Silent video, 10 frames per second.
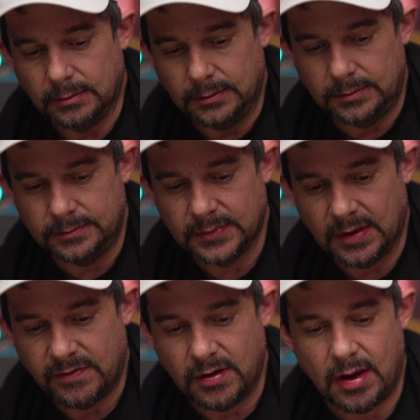
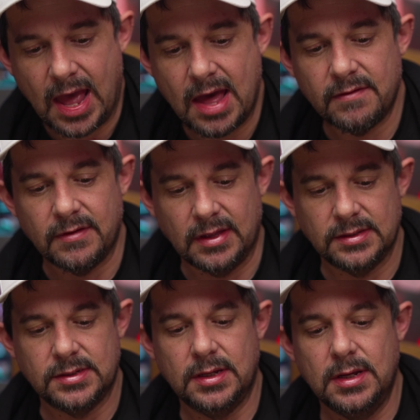If you
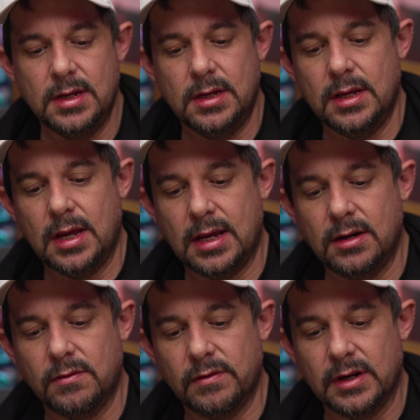haven't, head
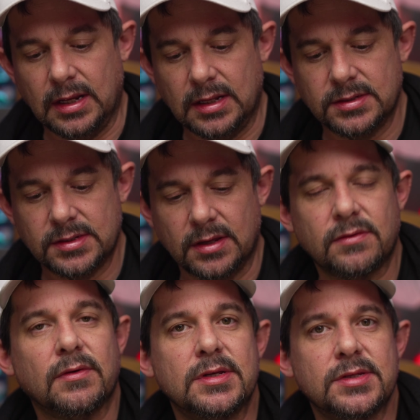over to
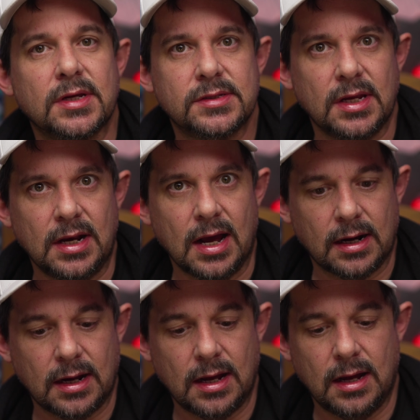
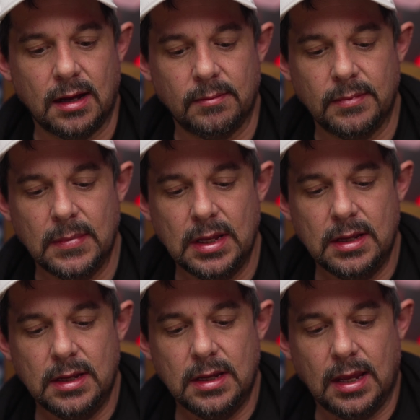insta360.com,
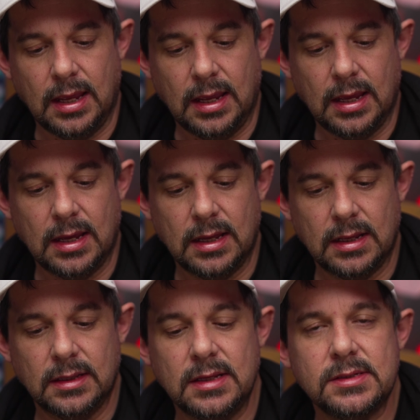
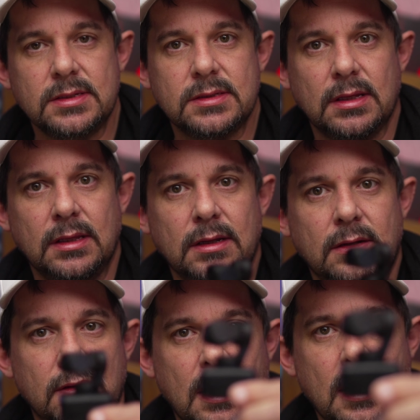and this is the
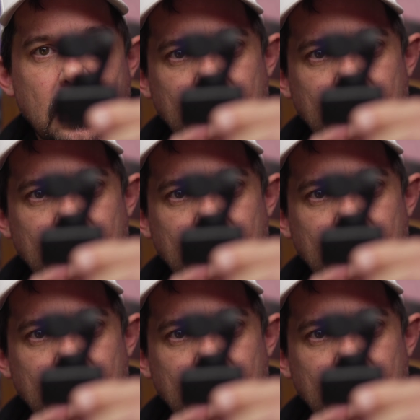little guy